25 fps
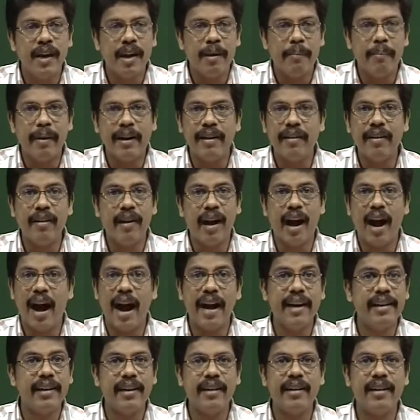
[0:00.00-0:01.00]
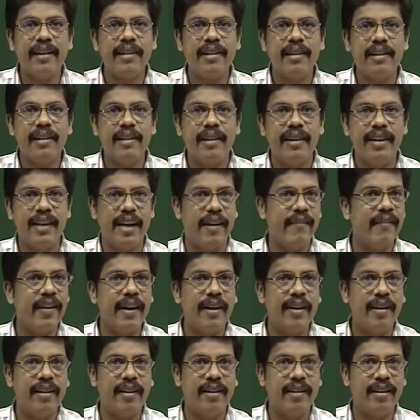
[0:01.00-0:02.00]
But Heidegger
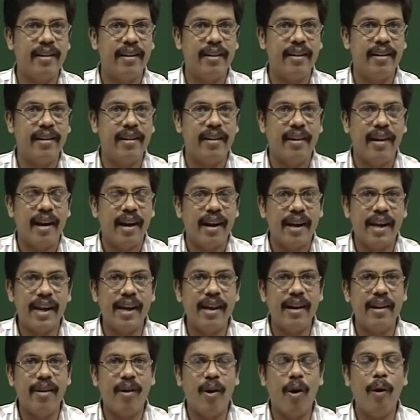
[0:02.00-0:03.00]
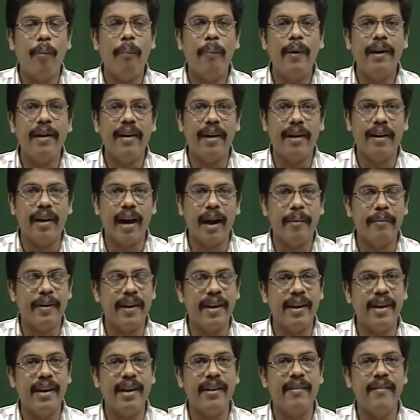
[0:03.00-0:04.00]
never, he opened it, I
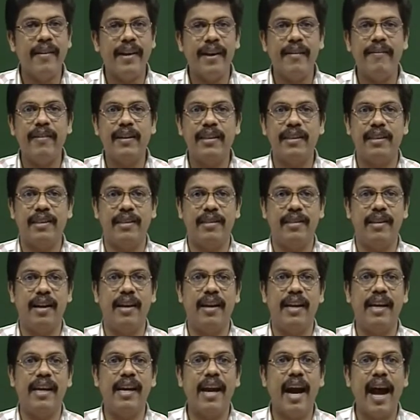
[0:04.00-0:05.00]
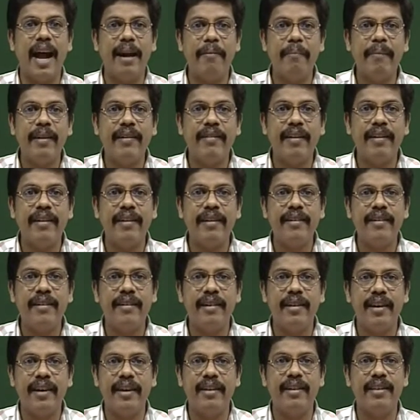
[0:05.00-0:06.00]
mean he admitted it
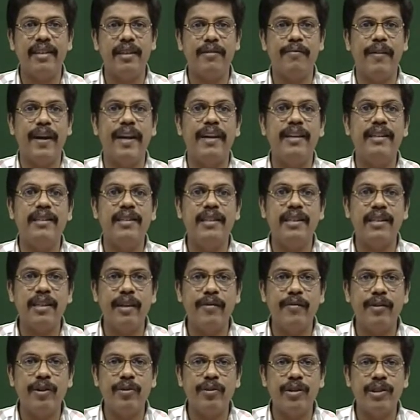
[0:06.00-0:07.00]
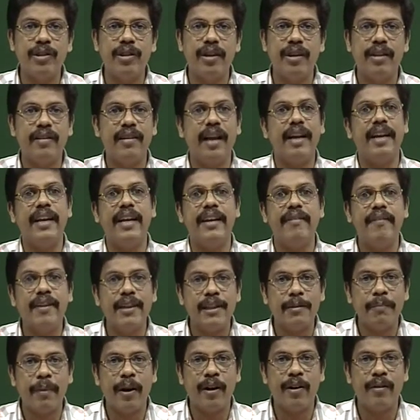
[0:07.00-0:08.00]
in his various interviews that he
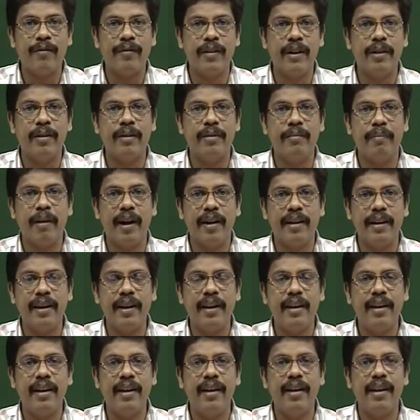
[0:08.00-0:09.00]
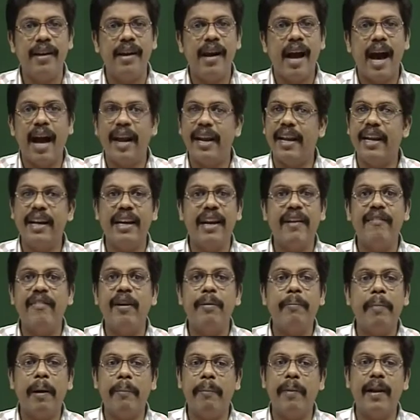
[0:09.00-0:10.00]
was part of the party, and he
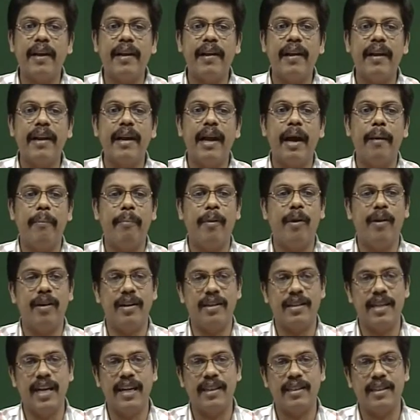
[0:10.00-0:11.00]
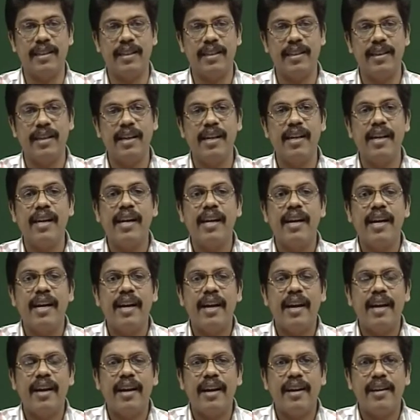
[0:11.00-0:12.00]
never publicly apologized.
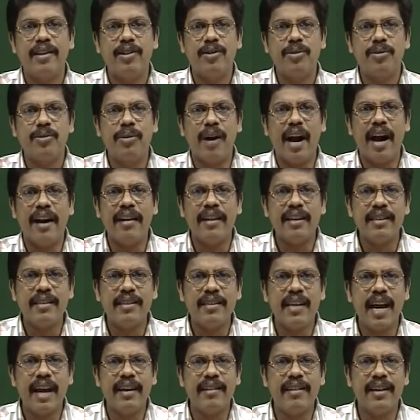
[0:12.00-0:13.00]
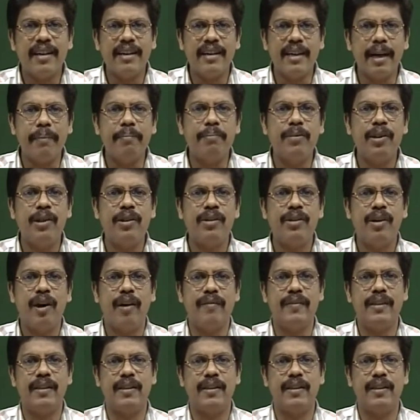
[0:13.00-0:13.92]
To understand the depth of the